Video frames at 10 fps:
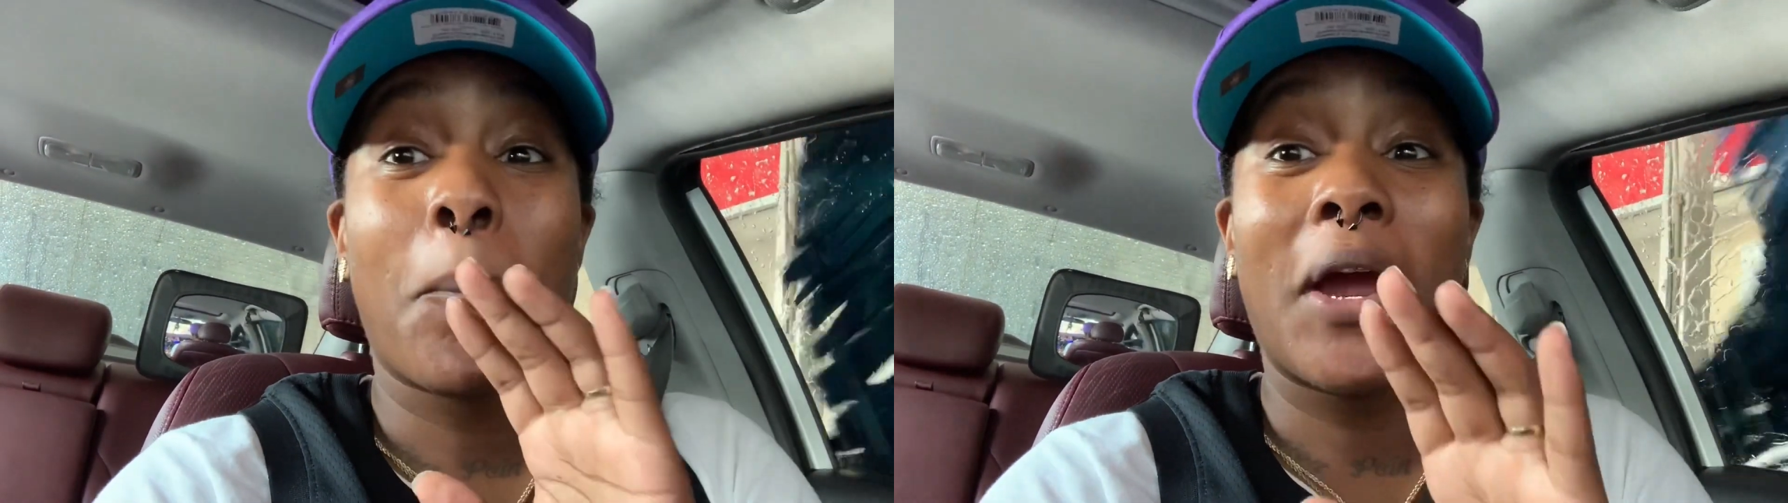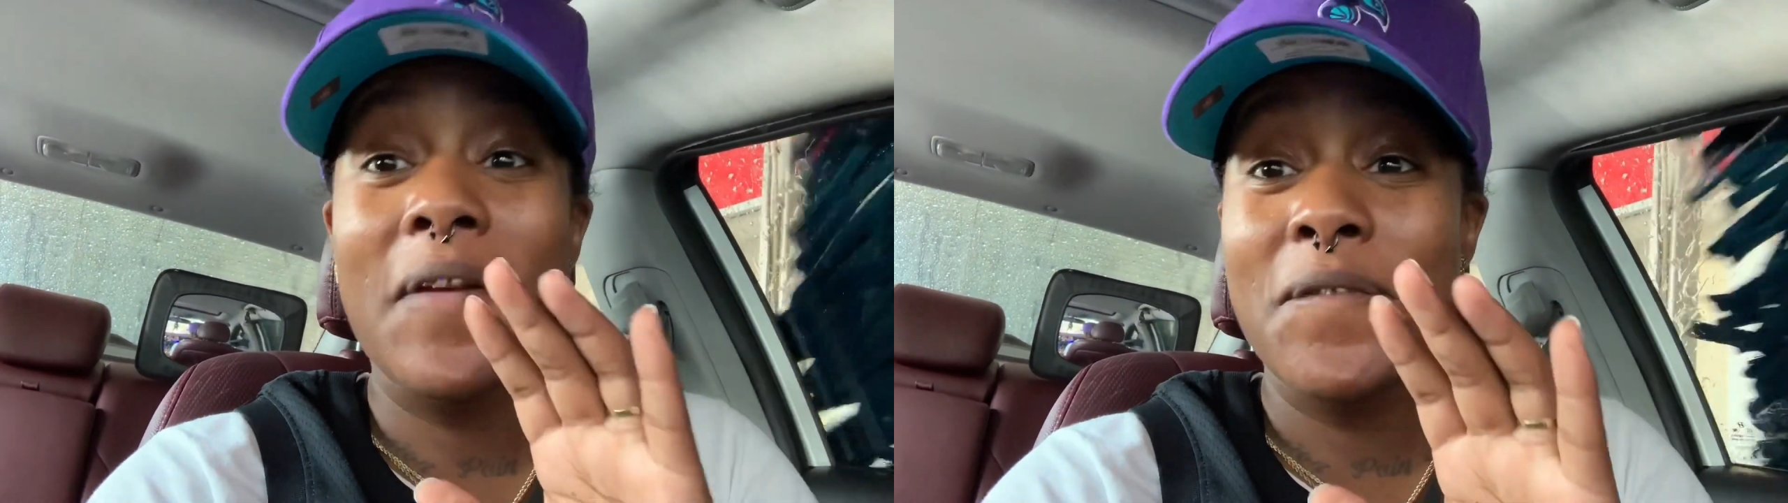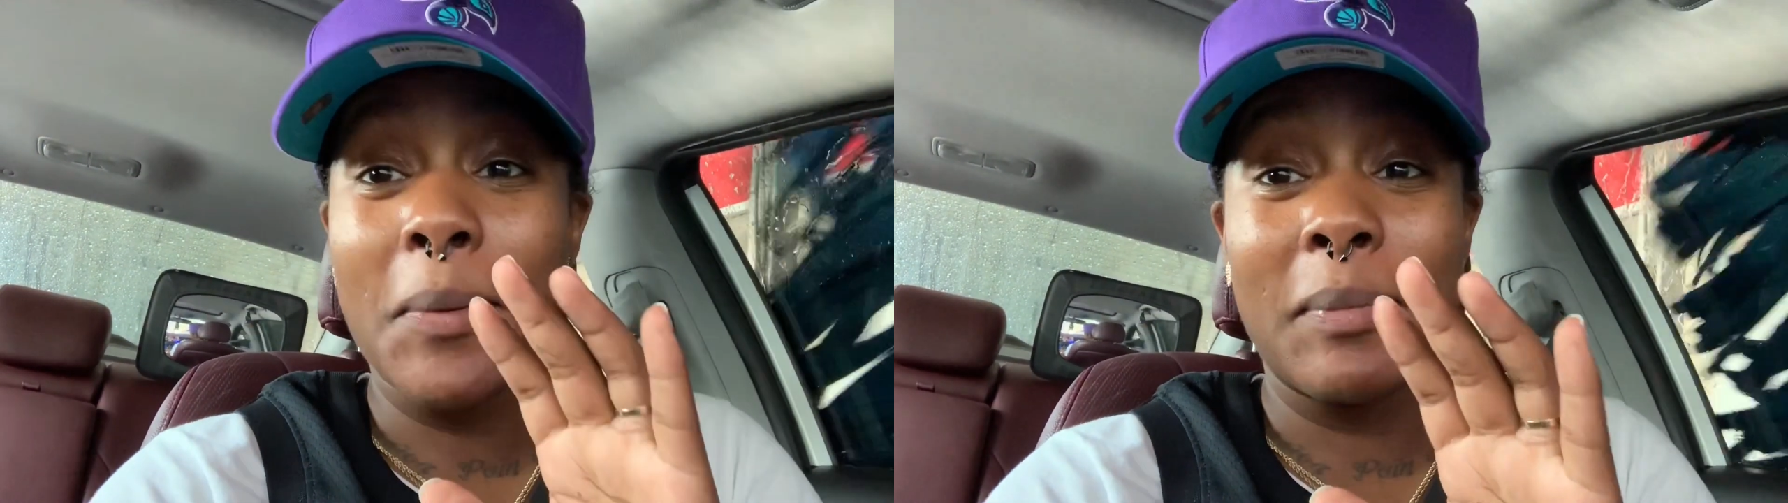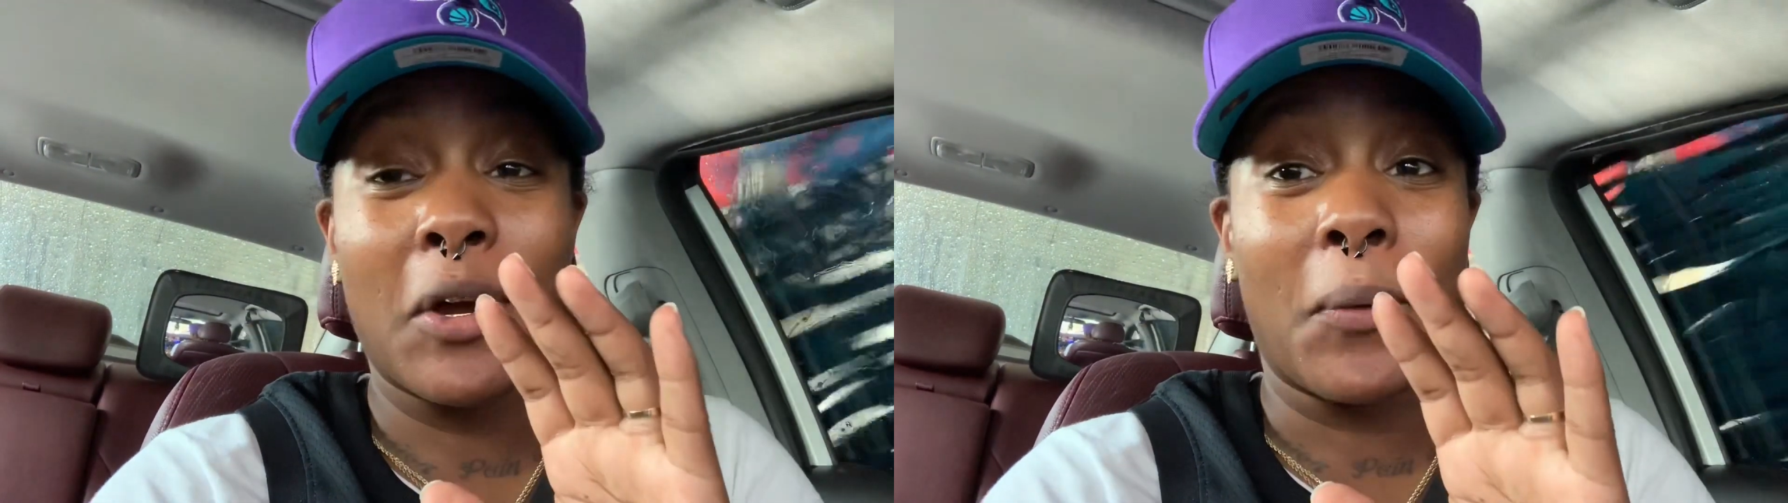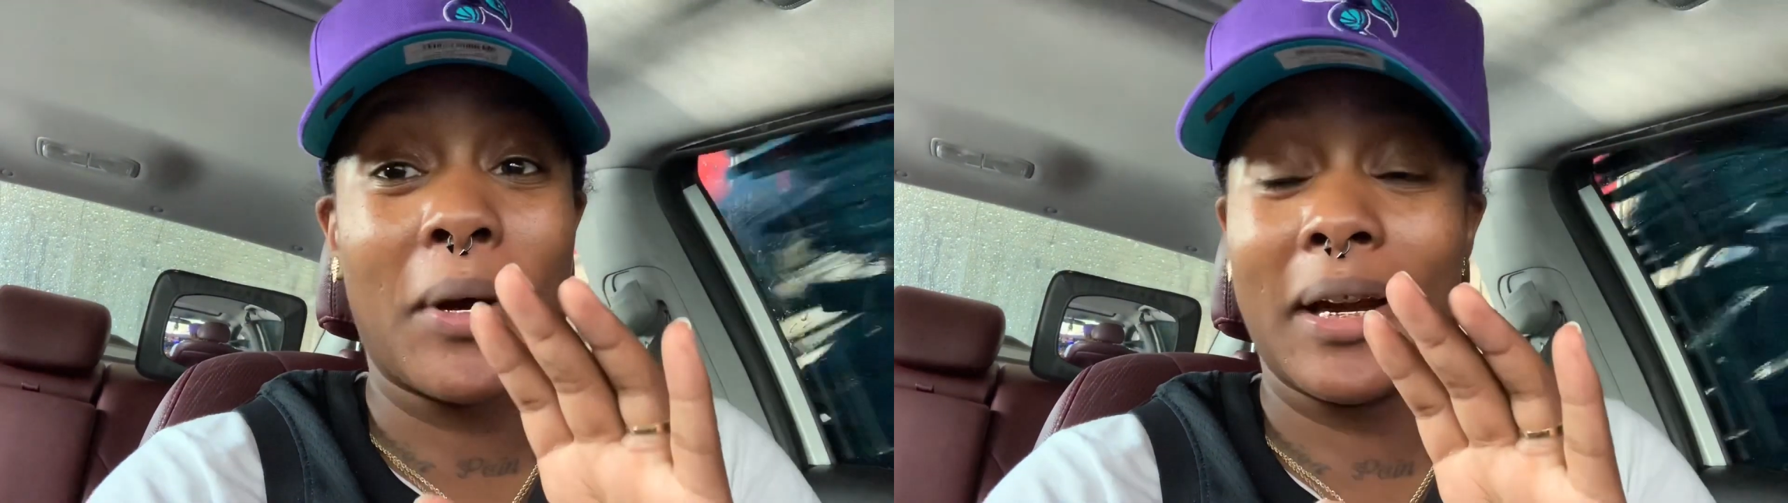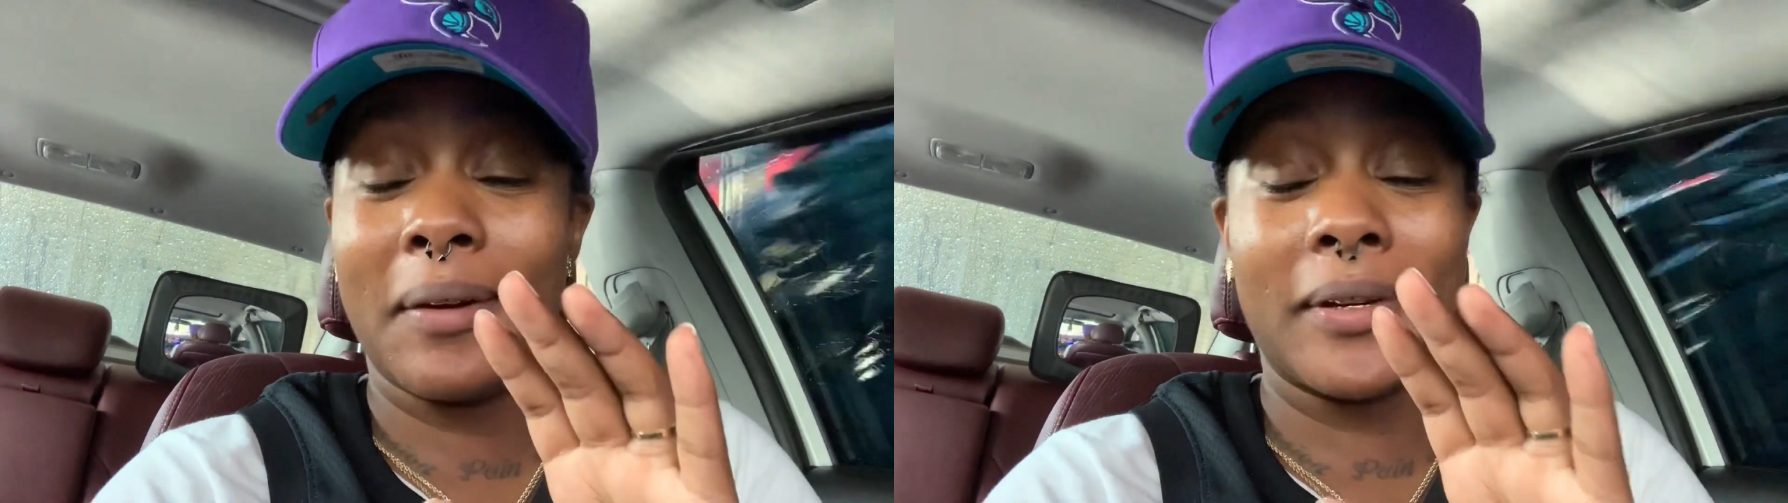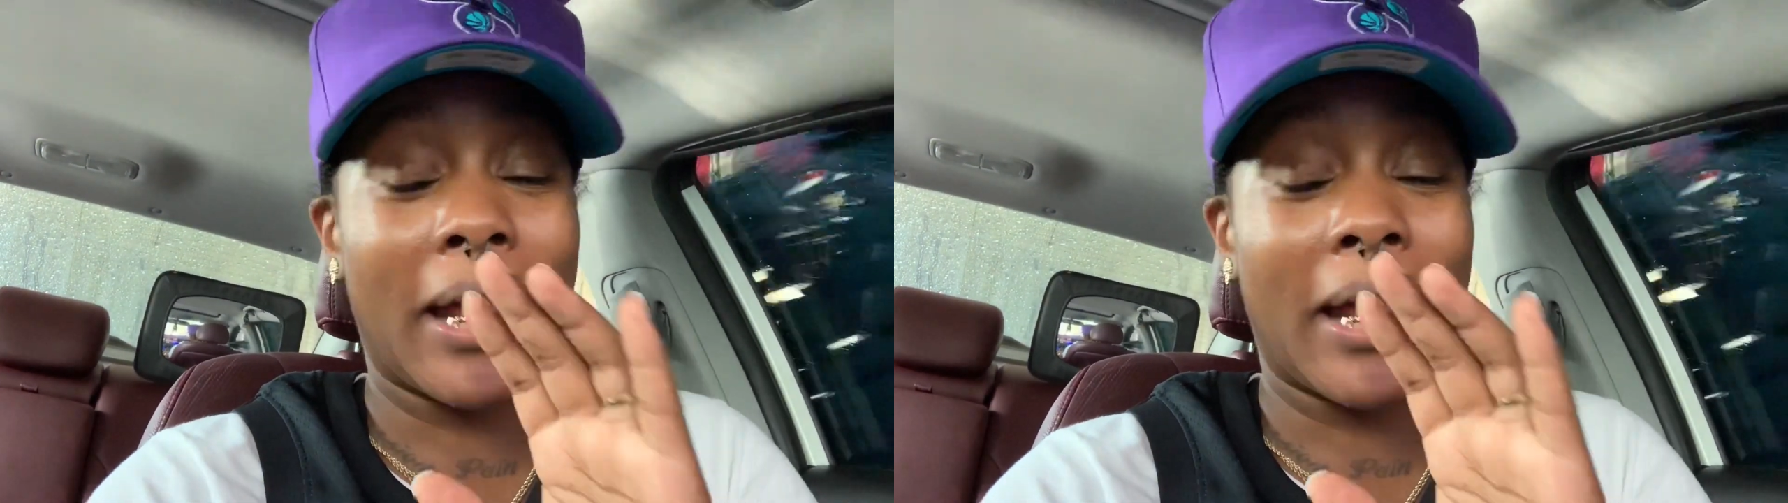pray for me or whatever.